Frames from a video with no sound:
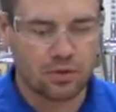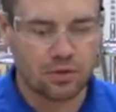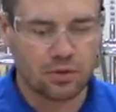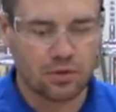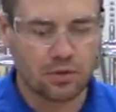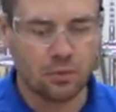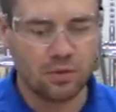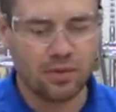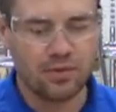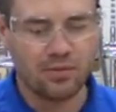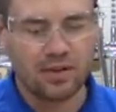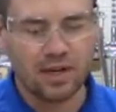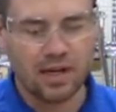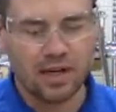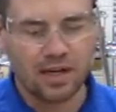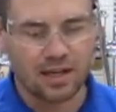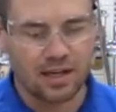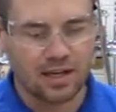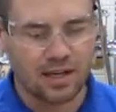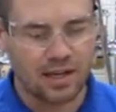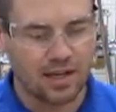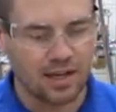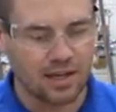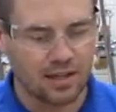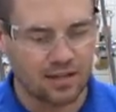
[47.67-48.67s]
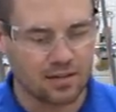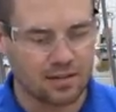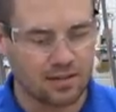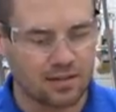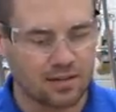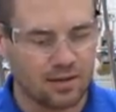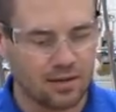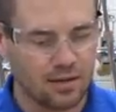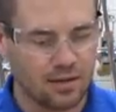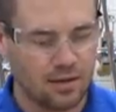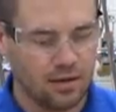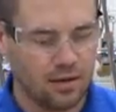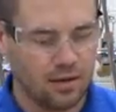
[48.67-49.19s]
So we've got kits
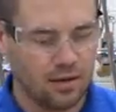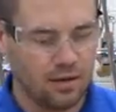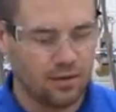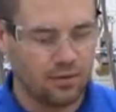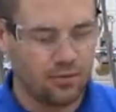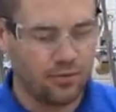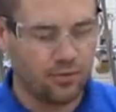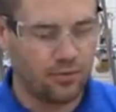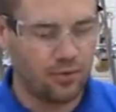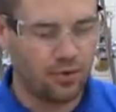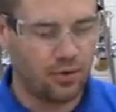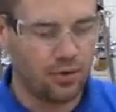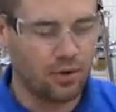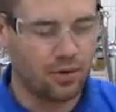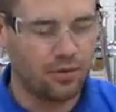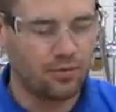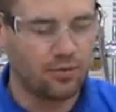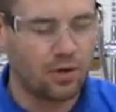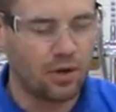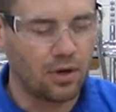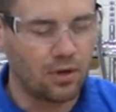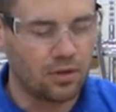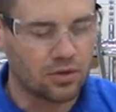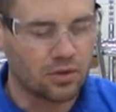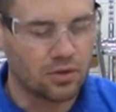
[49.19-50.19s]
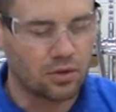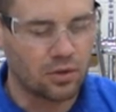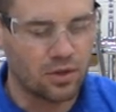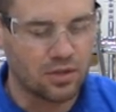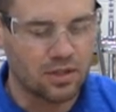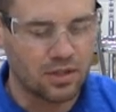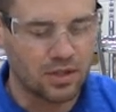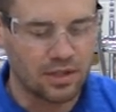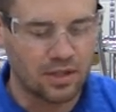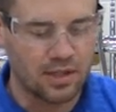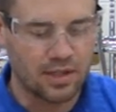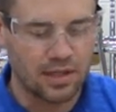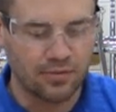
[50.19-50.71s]
full of all sorts
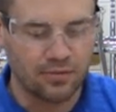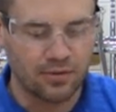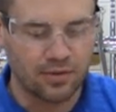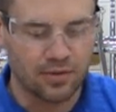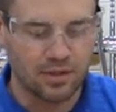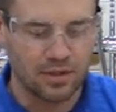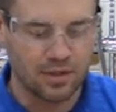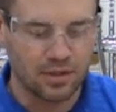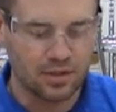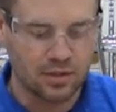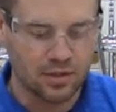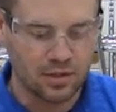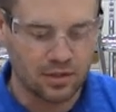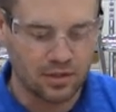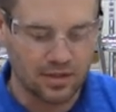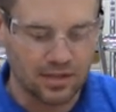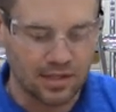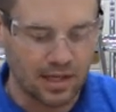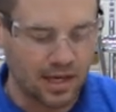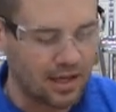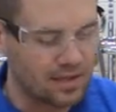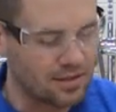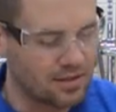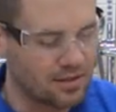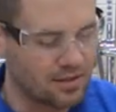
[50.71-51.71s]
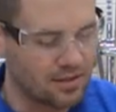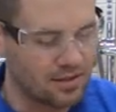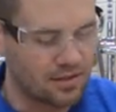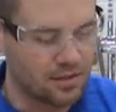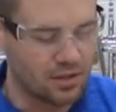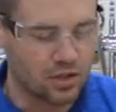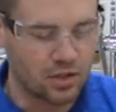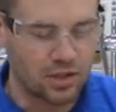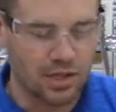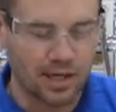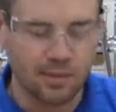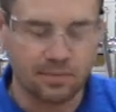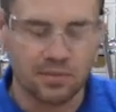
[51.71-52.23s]
of different sizes and
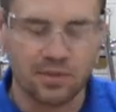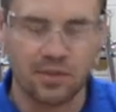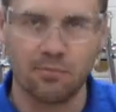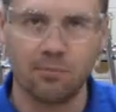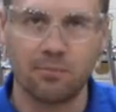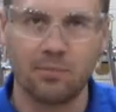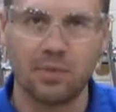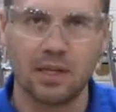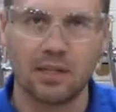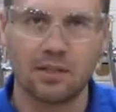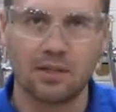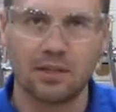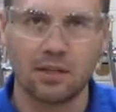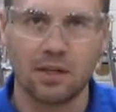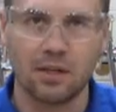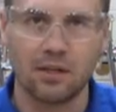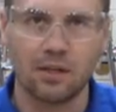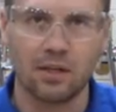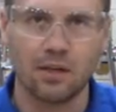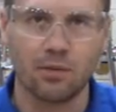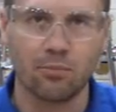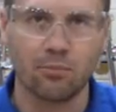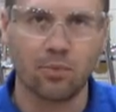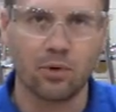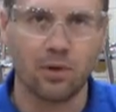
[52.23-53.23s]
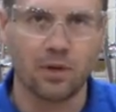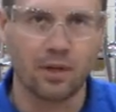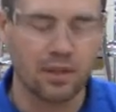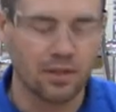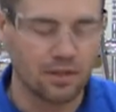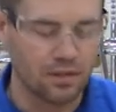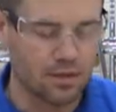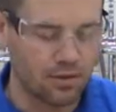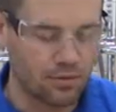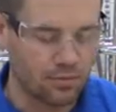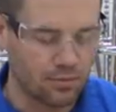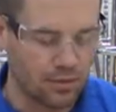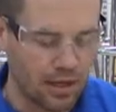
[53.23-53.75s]
shapes of bits that you can put
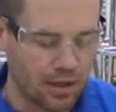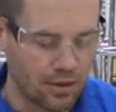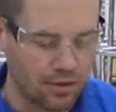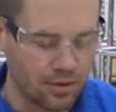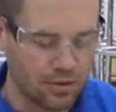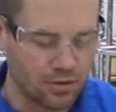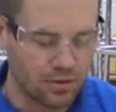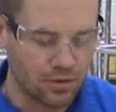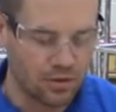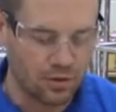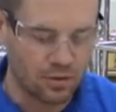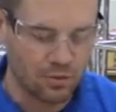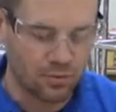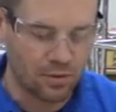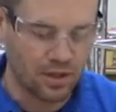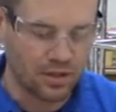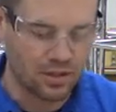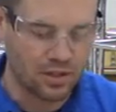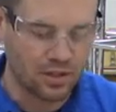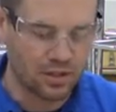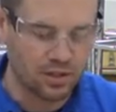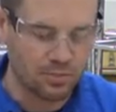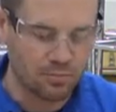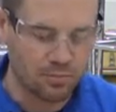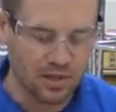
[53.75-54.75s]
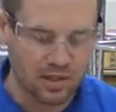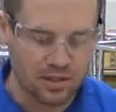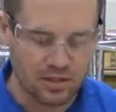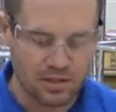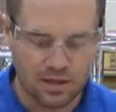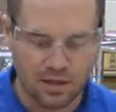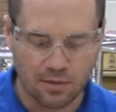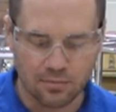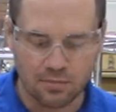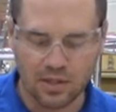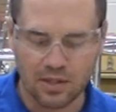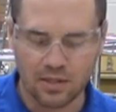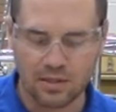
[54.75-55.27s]
into the router. So you want to just pick
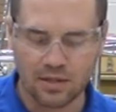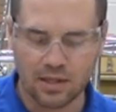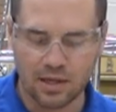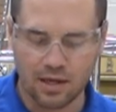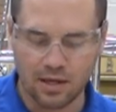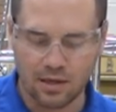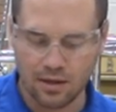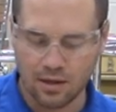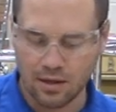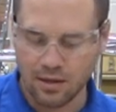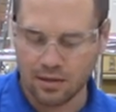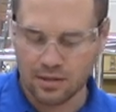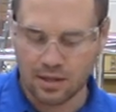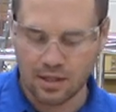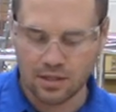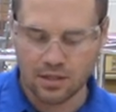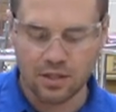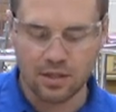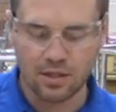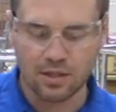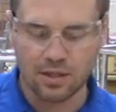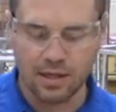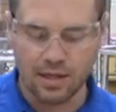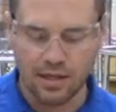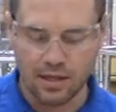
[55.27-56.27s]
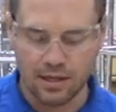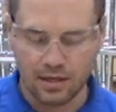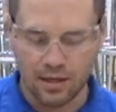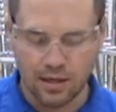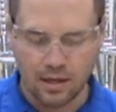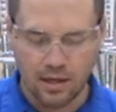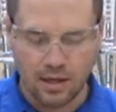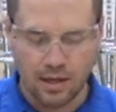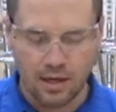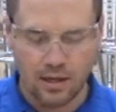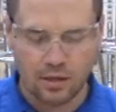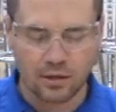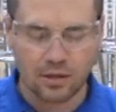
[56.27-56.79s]
something that you like.
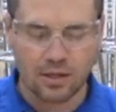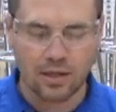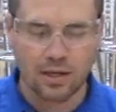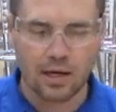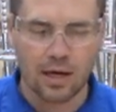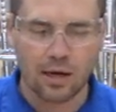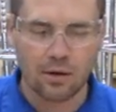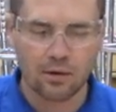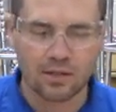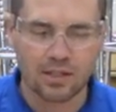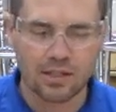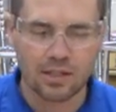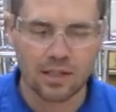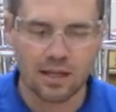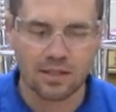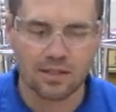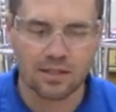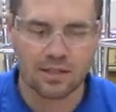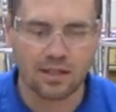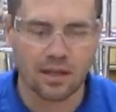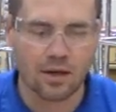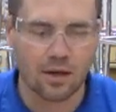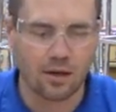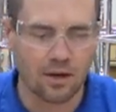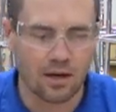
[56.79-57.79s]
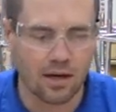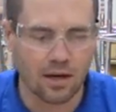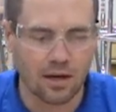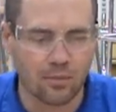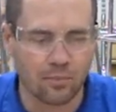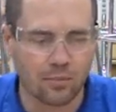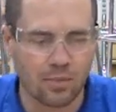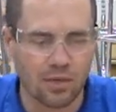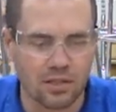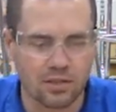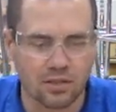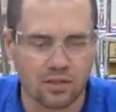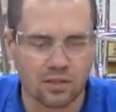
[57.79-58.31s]
And you can always test it out on a
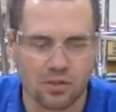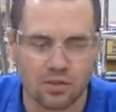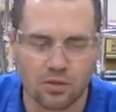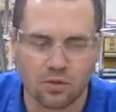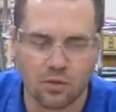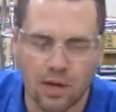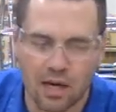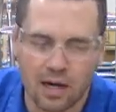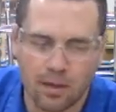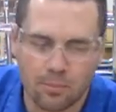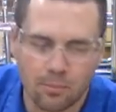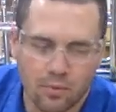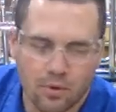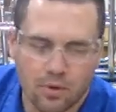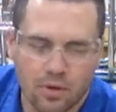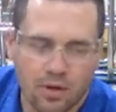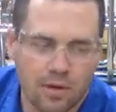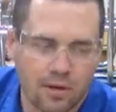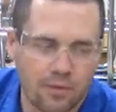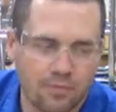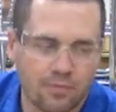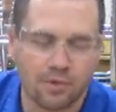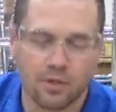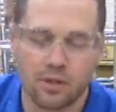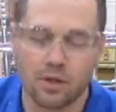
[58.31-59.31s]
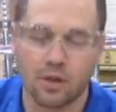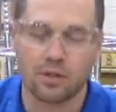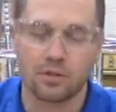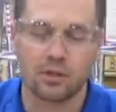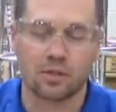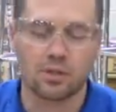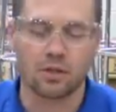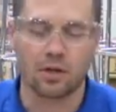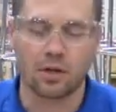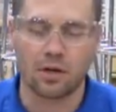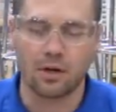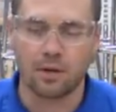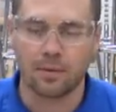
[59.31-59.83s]
piece of scrap wood if you're
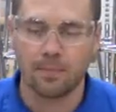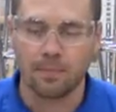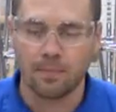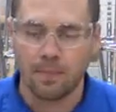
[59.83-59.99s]
unsure.